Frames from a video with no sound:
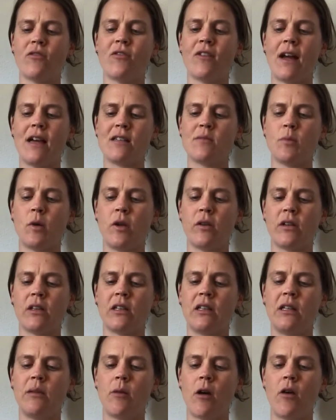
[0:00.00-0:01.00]
fastball to
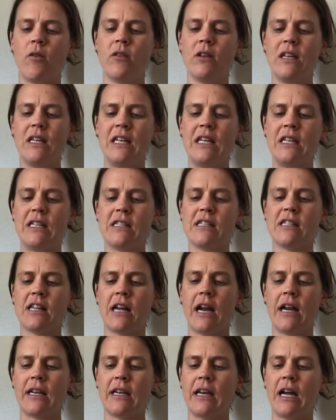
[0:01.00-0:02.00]
Clebo,
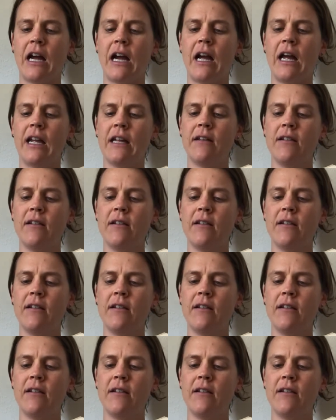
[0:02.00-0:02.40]
inside and high.